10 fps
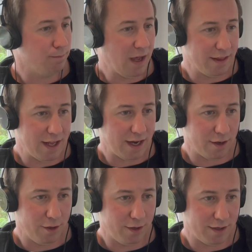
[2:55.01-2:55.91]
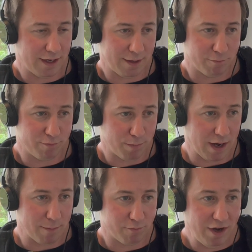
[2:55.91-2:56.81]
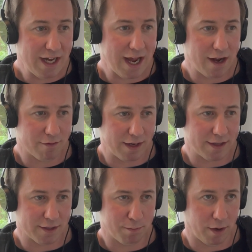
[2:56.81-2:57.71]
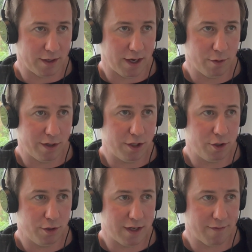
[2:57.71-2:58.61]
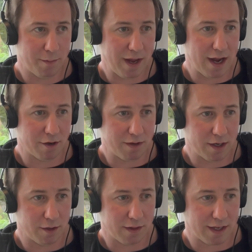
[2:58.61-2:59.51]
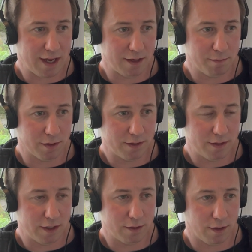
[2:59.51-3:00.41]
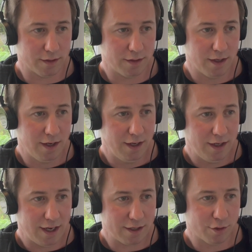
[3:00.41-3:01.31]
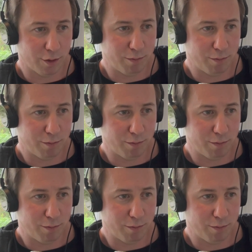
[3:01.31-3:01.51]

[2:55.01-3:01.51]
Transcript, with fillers: and then I heard, and I'm, but I'm really angry at this point. I know you should never be angry at another kid, but you can't. You get so